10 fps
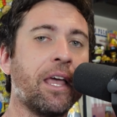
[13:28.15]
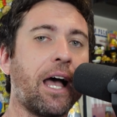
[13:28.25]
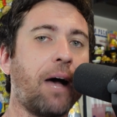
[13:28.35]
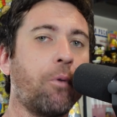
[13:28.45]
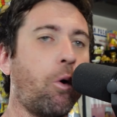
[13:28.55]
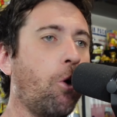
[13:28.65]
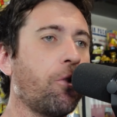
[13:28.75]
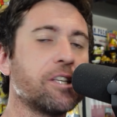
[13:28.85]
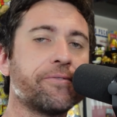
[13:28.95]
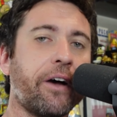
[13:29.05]
All
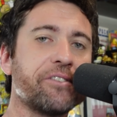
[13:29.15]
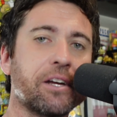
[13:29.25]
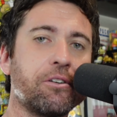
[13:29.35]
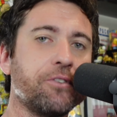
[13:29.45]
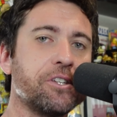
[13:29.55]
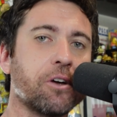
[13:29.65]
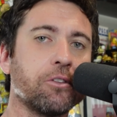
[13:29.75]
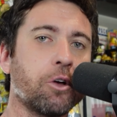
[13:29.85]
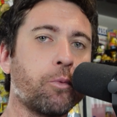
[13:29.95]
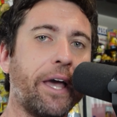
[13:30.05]
those 5-star reviews go a
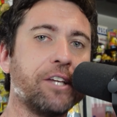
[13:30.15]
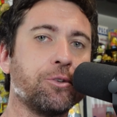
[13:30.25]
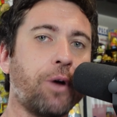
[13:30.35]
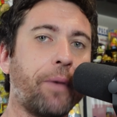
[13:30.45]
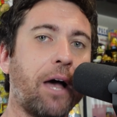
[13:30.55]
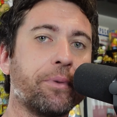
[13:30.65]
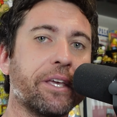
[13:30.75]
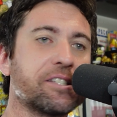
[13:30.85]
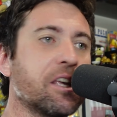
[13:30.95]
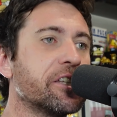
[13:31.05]
long way to helping
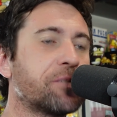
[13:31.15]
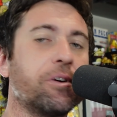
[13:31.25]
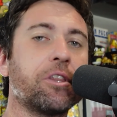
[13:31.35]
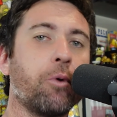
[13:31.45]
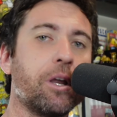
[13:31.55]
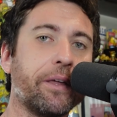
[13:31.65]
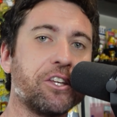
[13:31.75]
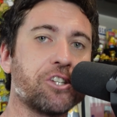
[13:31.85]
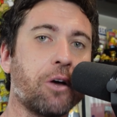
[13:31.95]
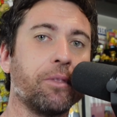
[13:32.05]
us spread the word about the
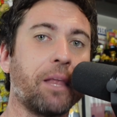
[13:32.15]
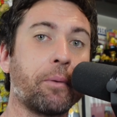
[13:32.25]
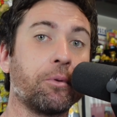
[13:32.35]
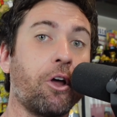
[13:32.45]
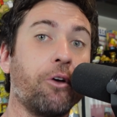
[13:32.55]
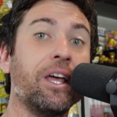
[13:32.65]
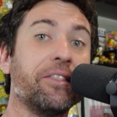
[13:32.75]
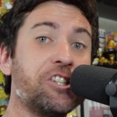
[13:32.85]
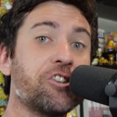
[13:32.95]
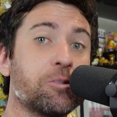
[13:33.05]
show and let people know
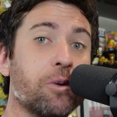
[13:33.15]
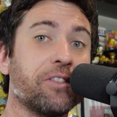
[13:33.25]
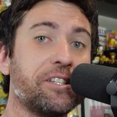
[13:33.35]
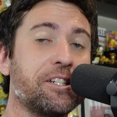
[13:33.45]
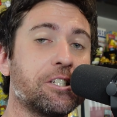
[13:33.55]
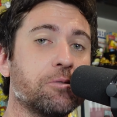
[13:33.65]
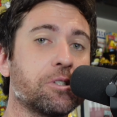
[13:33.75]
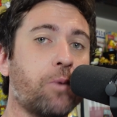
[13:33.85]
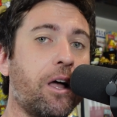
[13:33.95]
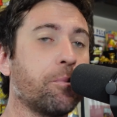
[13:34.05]
this show's worth listening to
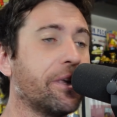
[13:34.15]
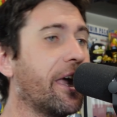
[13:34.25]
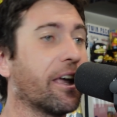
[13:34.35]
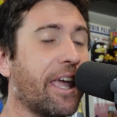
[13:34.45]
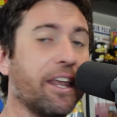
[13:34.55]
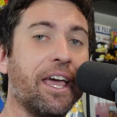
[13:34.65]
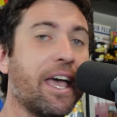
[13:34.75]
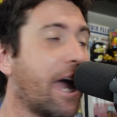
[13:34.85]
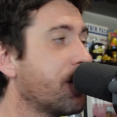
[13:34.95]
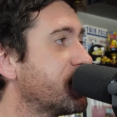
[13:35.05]
as well. But yeah, again,
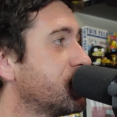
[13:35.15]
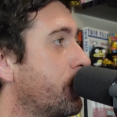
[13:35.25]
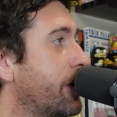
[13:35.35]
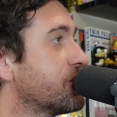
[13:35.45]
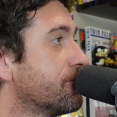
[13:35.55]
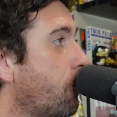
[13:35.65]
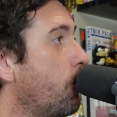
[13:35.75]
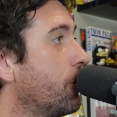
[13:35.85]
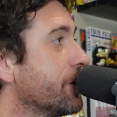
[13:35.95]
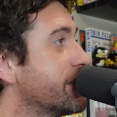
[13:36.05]
animation domination, 4
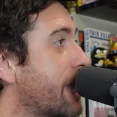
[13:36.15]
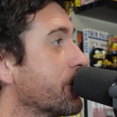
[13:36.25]
more years. How